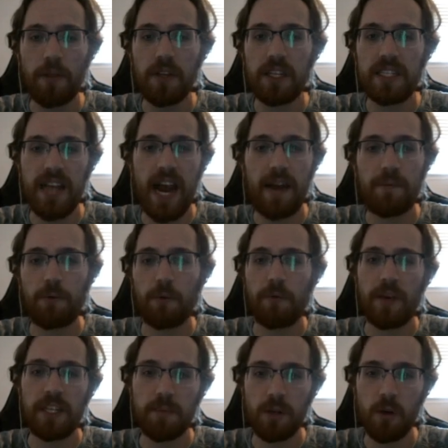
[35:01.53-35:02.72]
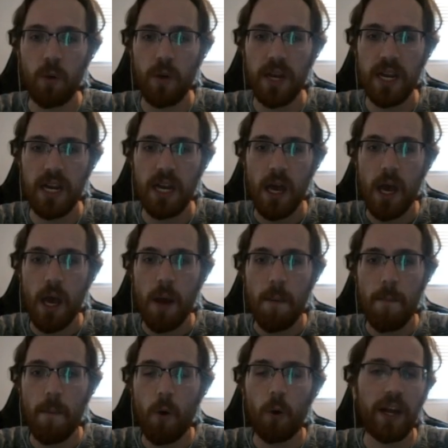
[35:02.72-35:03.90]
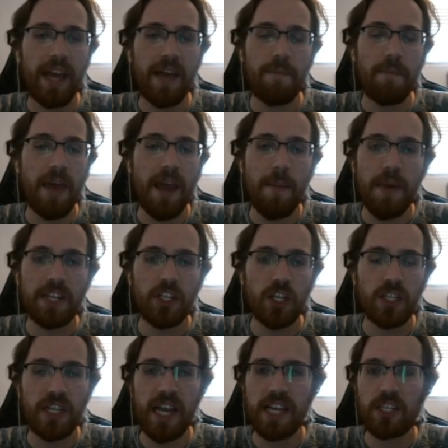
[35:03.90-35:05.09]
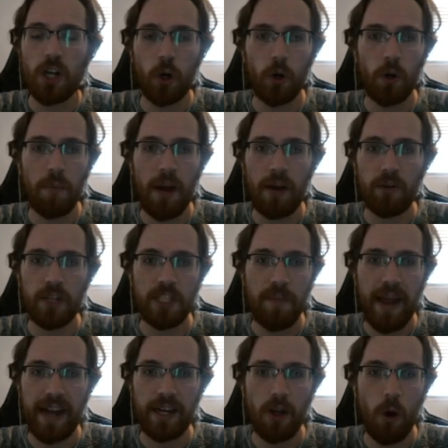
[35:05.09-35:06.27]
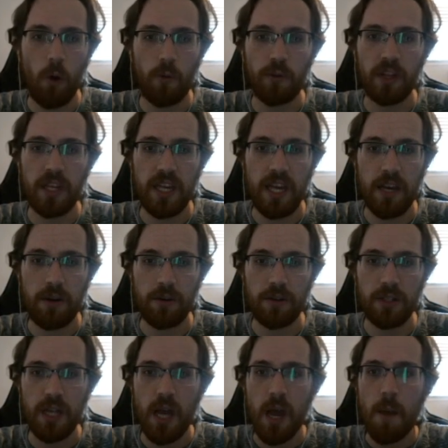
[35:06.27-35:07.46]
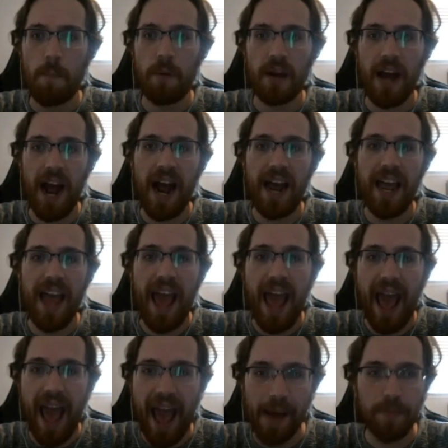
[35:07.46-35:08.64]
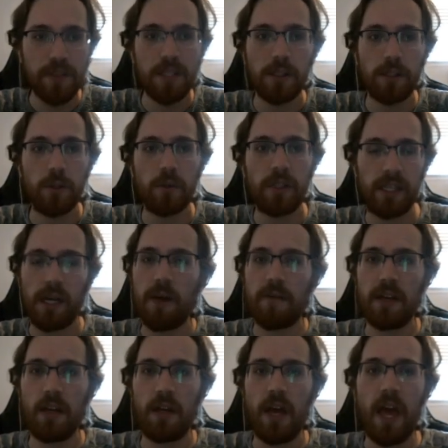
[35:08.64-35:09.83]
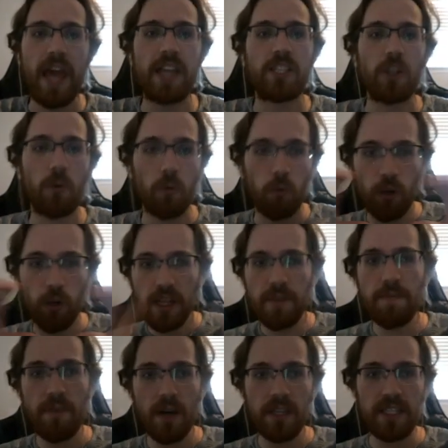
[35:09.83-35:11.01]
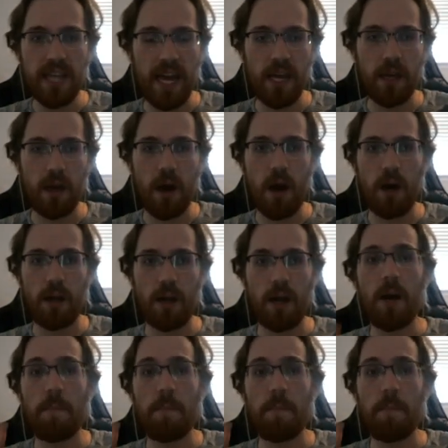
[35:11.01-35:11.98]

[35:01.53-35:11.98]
the design for Vespiquen, or maybe it's earned my respect over the years, but I absolutely love it. It's a really fun take on a